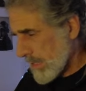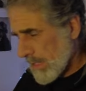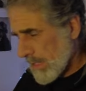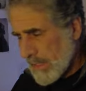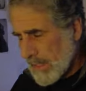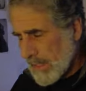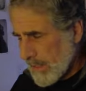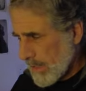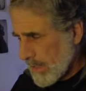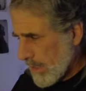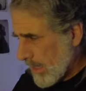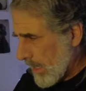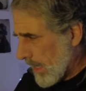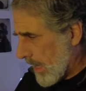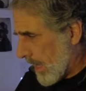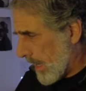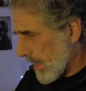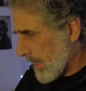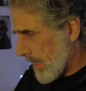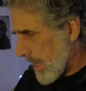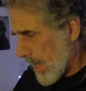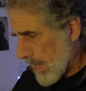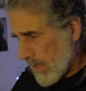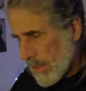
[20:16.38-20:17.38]
I
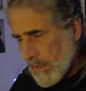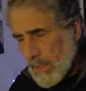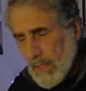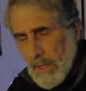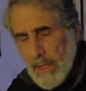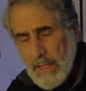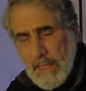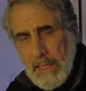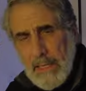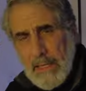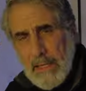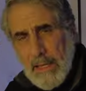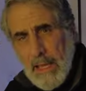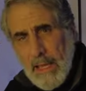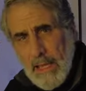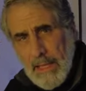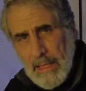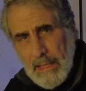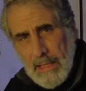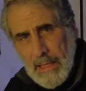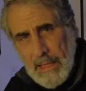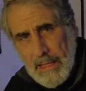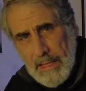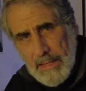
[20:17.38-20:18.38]
catalog it, and
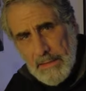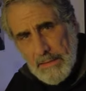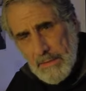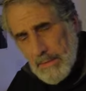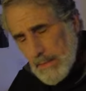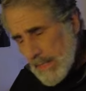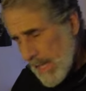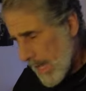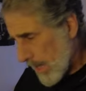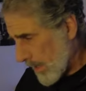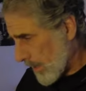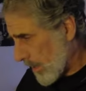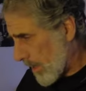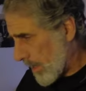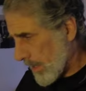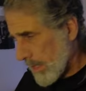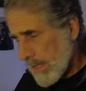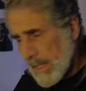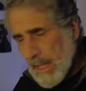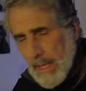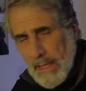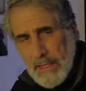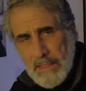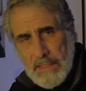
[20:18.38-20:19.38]
I catalog it
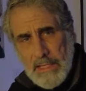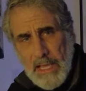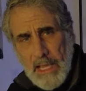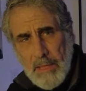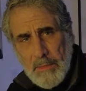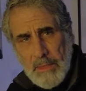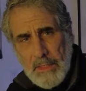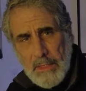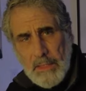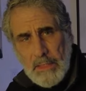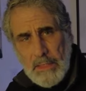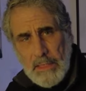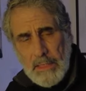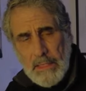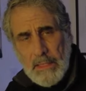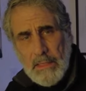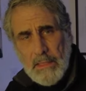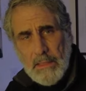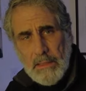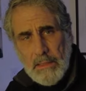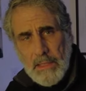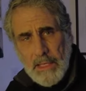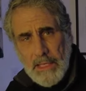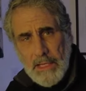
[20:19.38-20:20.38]
ahead of time
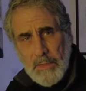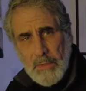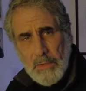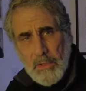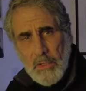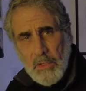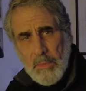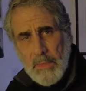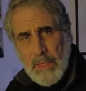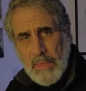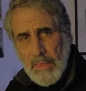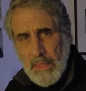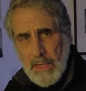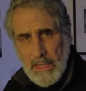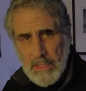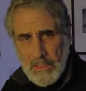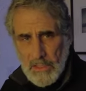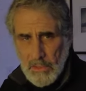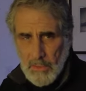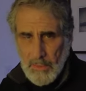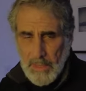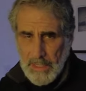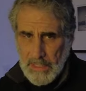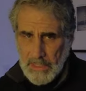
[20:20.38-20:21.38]
in Lightroom, and then I
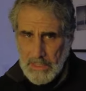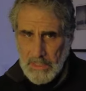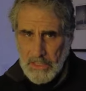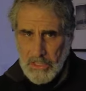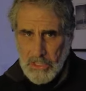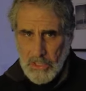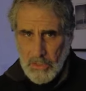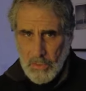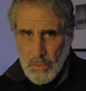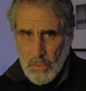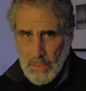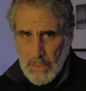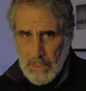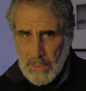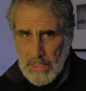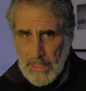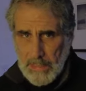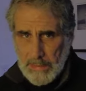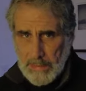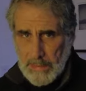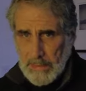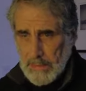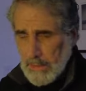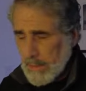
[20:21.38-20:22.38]
do my initial work on
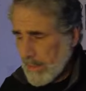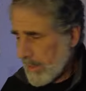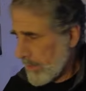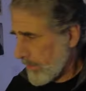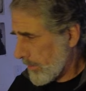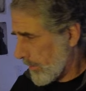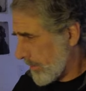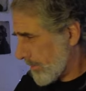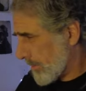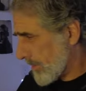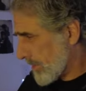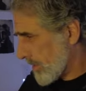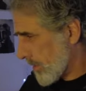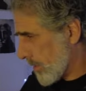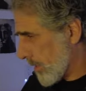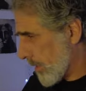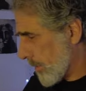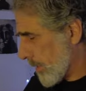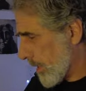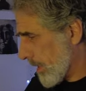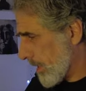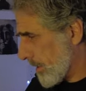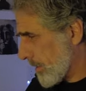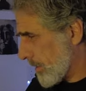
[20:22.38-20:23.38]
it in Lightroom. So what
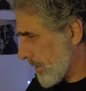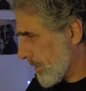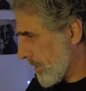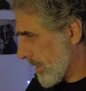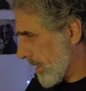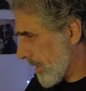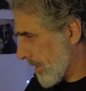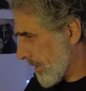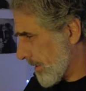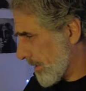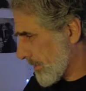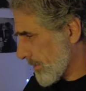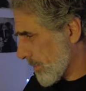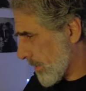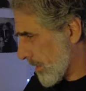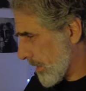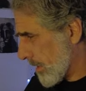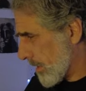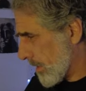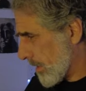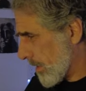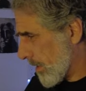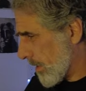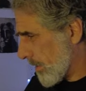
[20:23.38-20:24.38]
we're going to do here is we're going
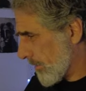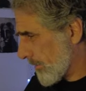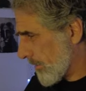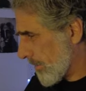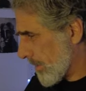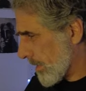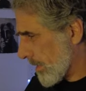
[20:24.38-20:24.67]
to go from the